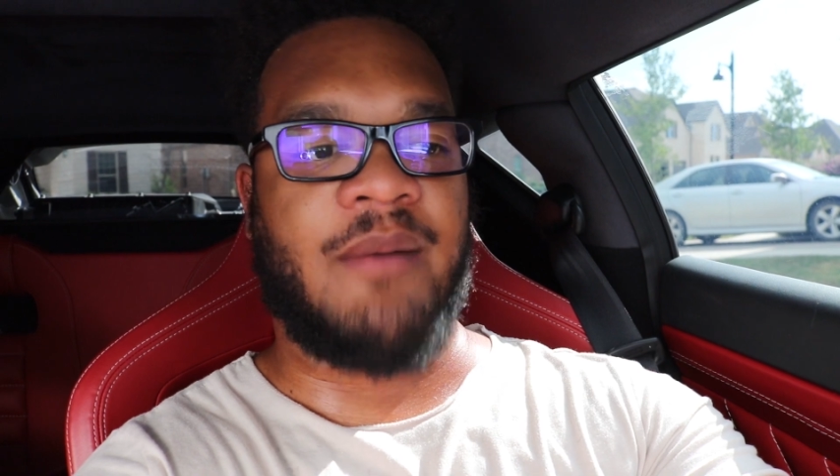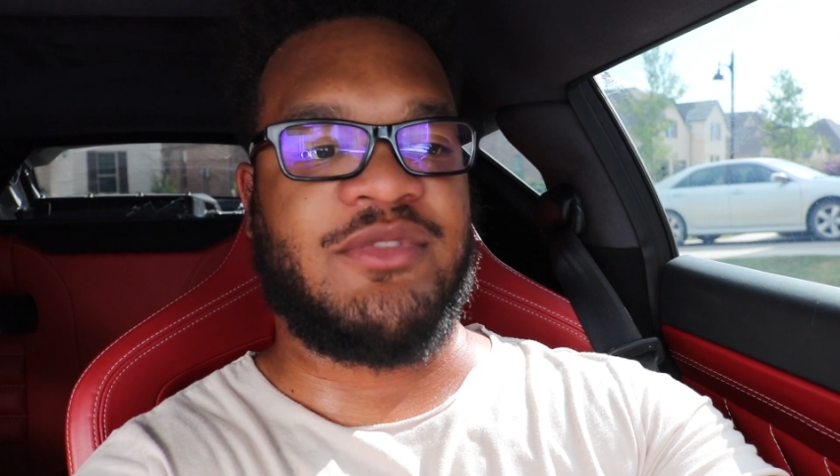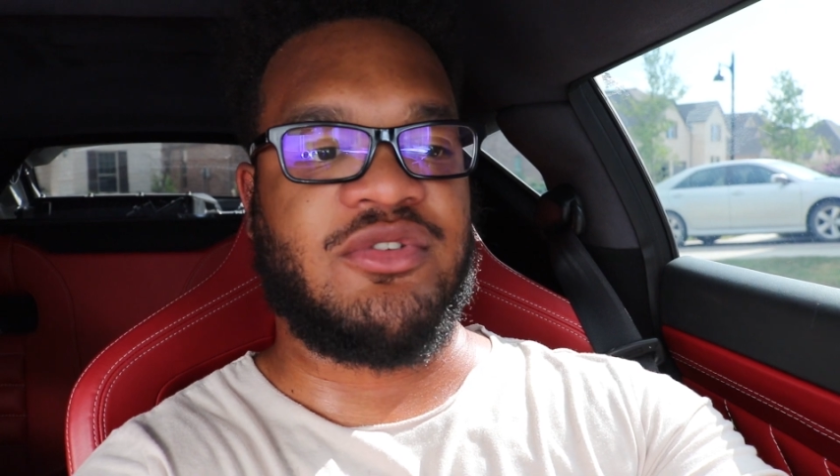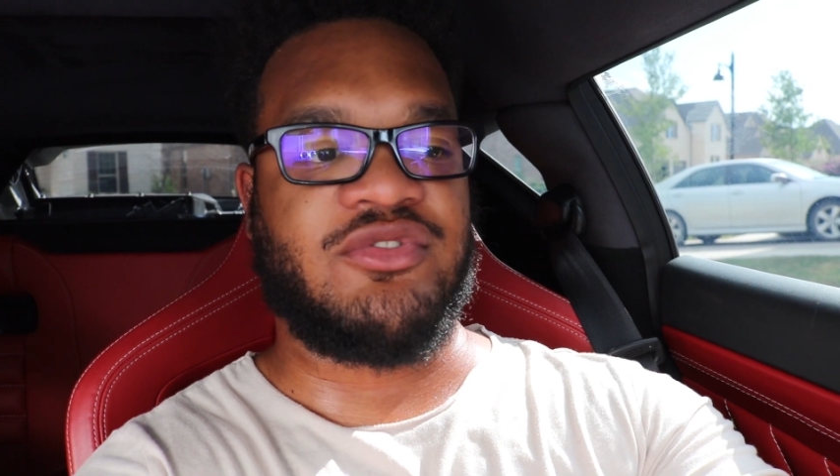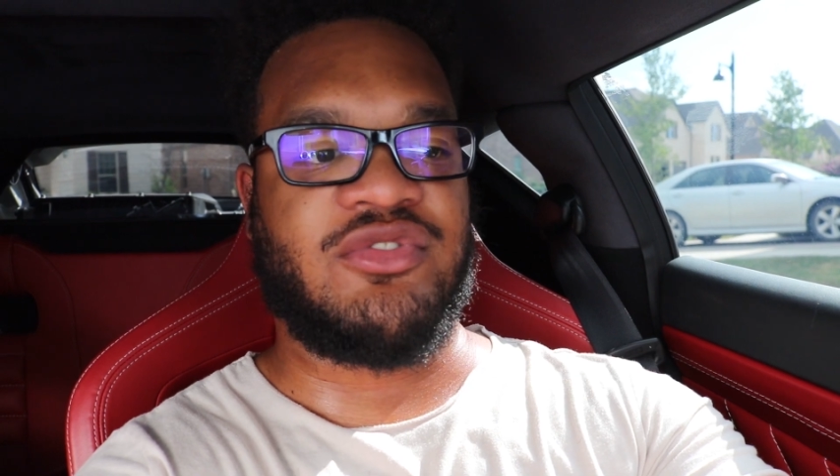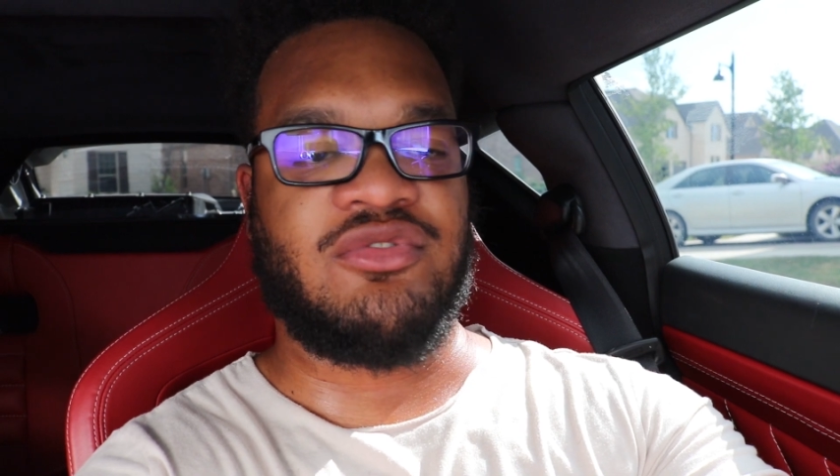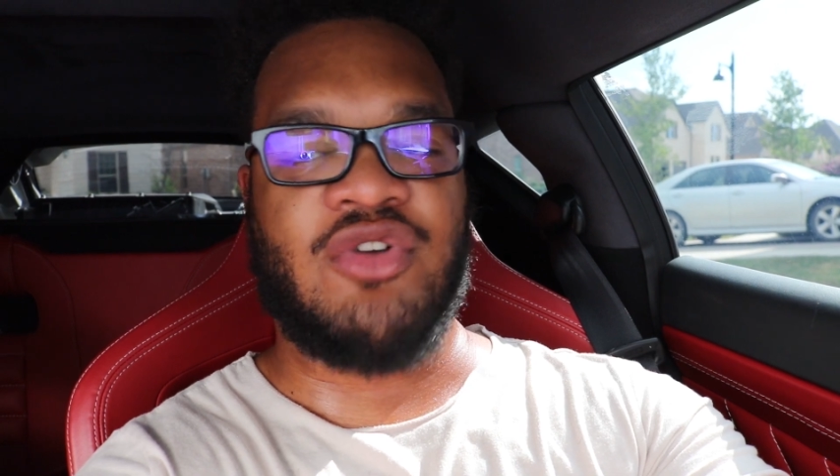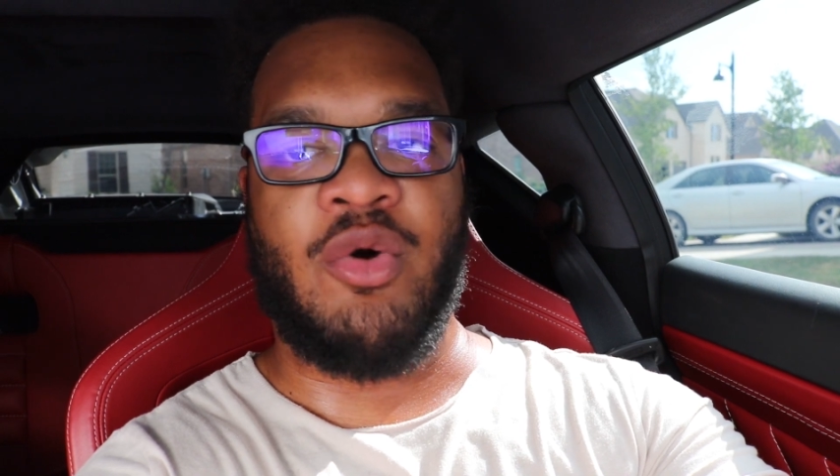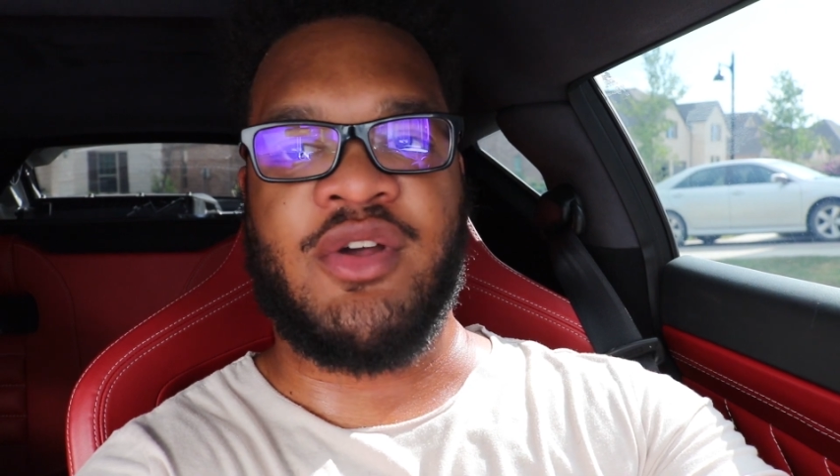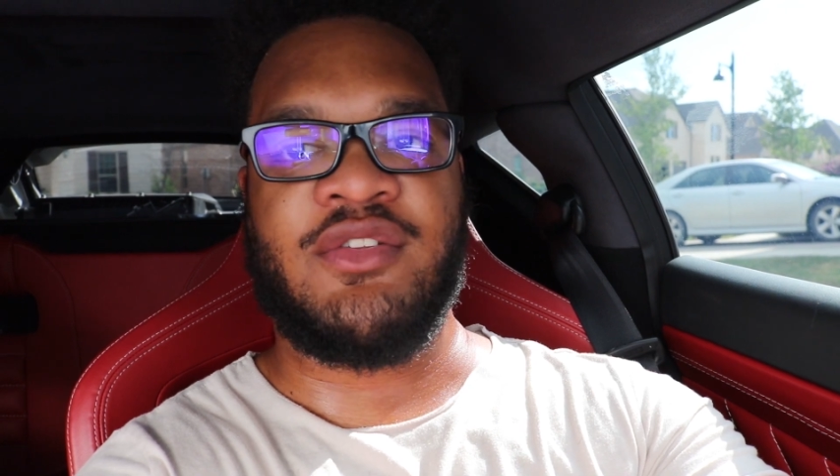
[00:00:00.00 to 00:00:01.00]
due to
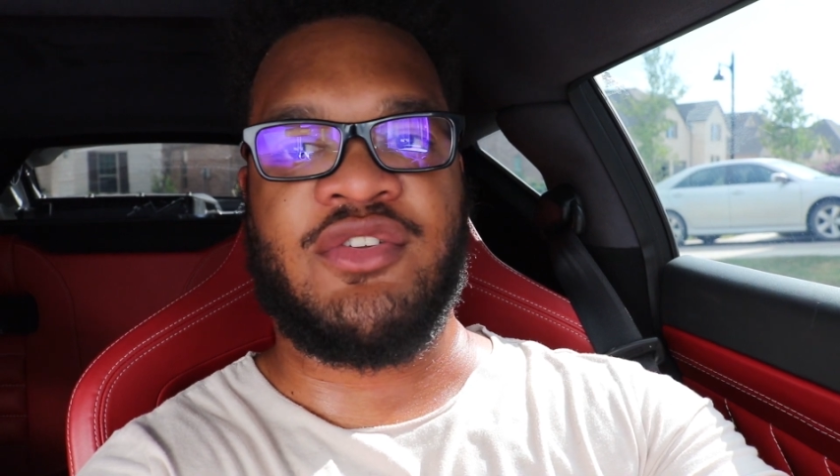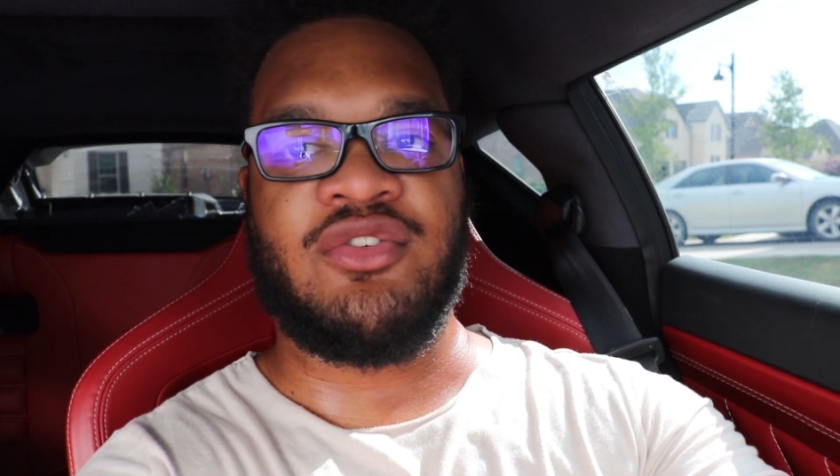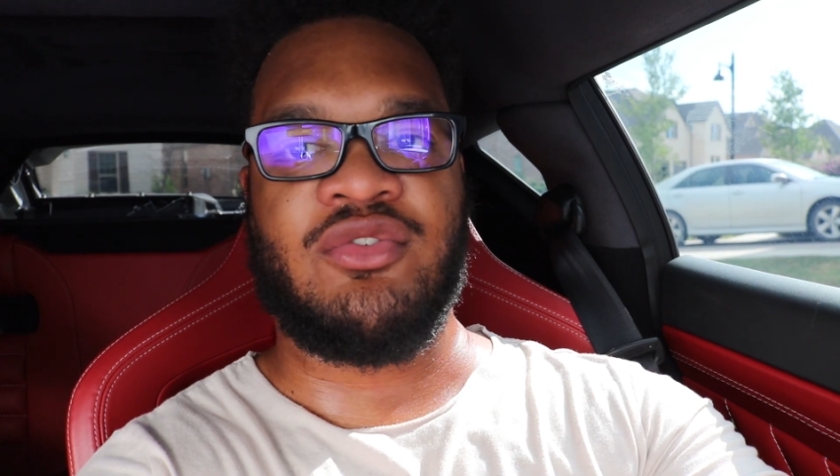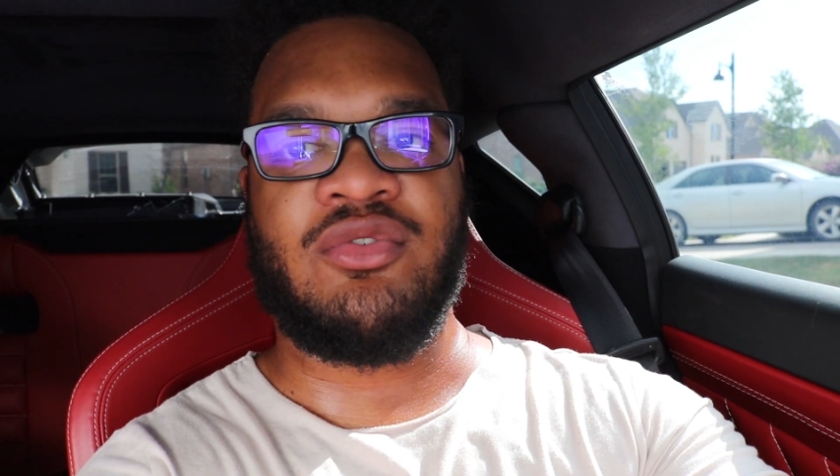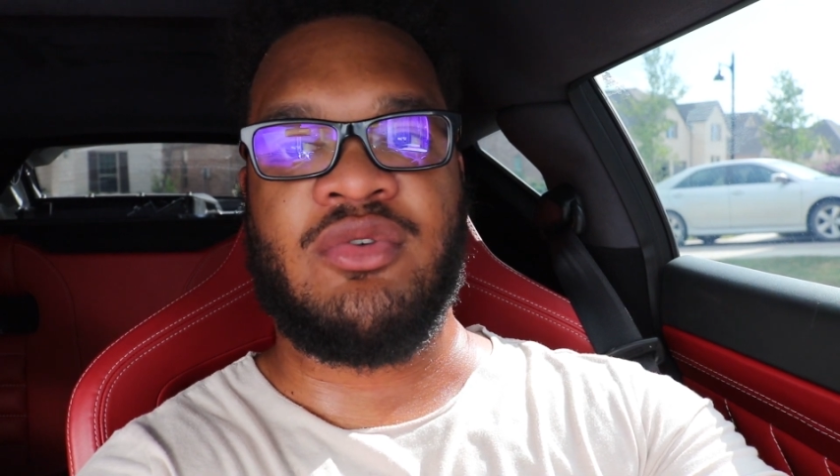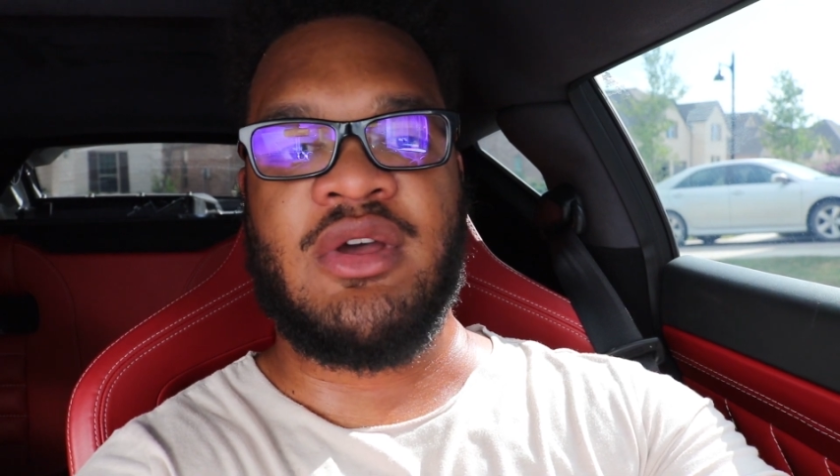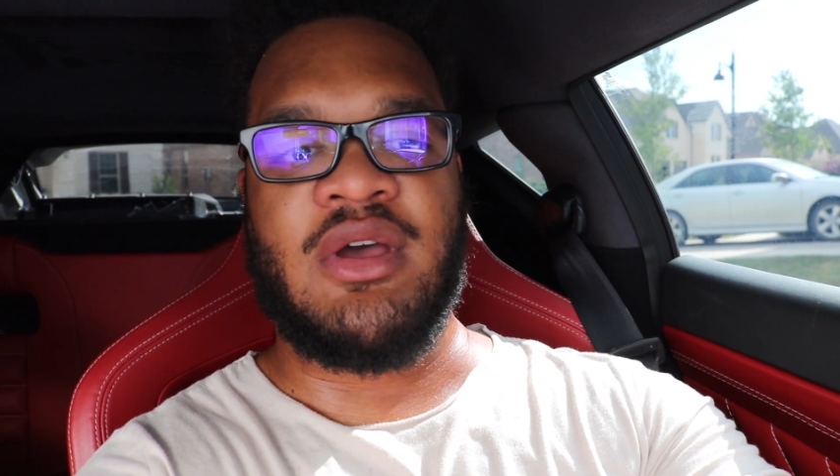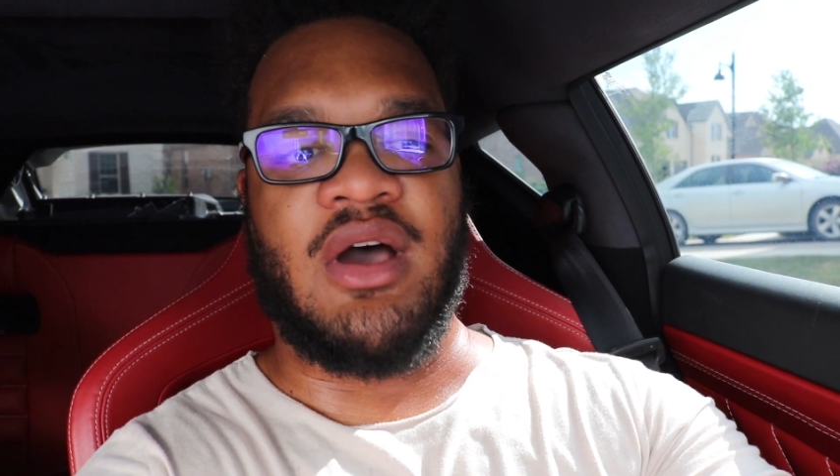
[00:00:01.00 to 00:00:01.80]
going to